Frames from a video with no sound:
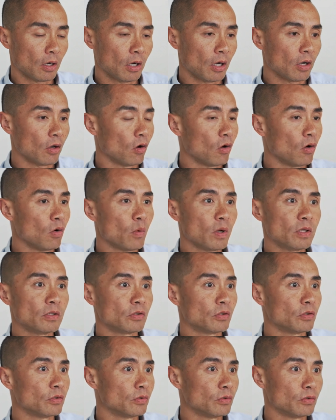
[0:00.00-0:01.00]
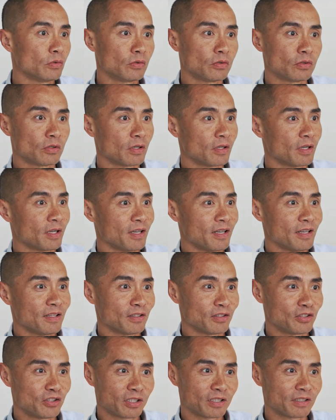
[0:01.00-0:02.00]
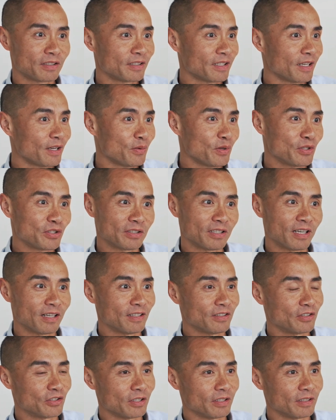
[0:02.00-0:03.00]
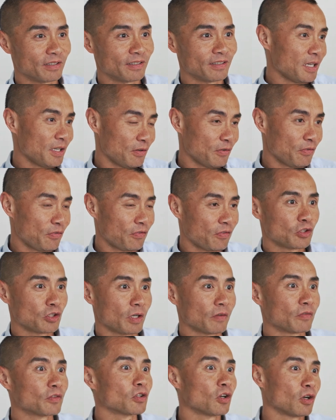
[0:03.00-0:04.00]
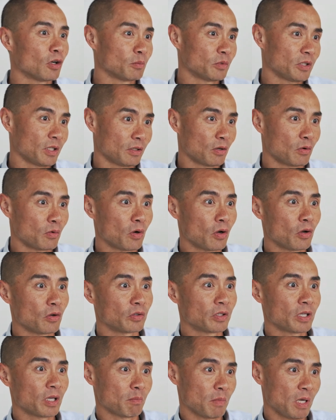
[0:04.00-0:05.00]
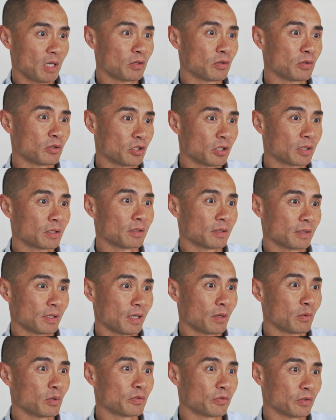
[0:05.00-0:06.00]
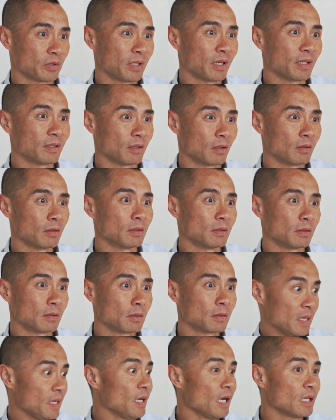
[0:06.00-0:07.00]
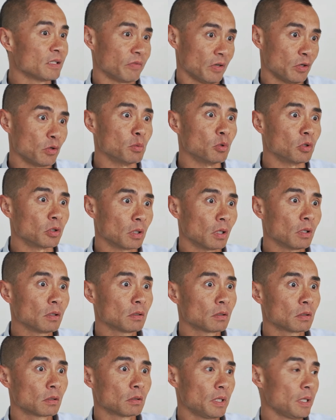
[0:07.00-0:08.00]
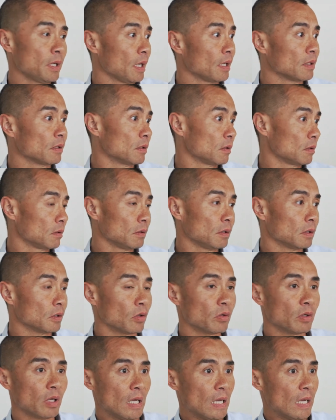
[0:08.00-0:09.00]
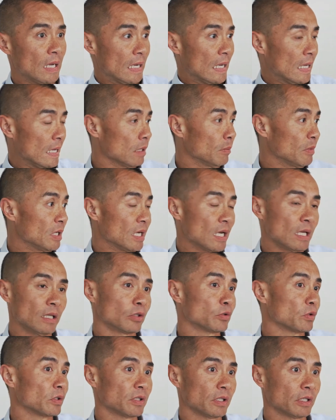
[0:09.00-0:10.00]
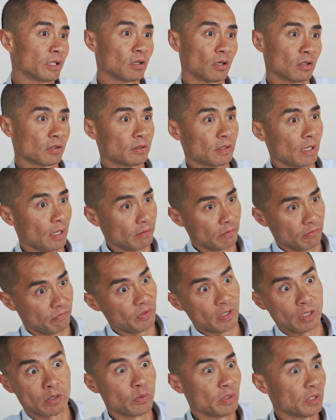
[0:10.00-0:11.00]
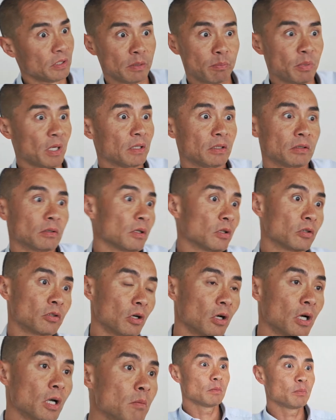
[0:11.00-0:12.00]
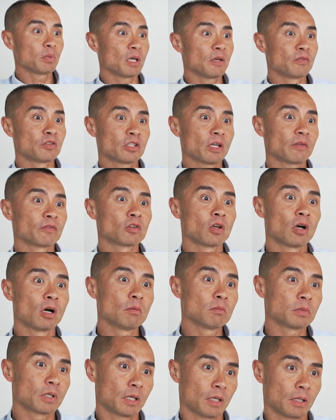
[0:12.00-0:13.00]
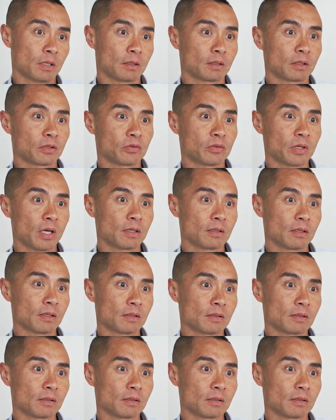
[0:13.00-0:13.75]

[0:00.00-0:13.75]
I always use the chicken sandwich analogy. If Chef Tom down the road can make you a chicken sandwich for $10, he has variable costs. He has, electricity costs that varies depending on the time. But if Chef Tom can create,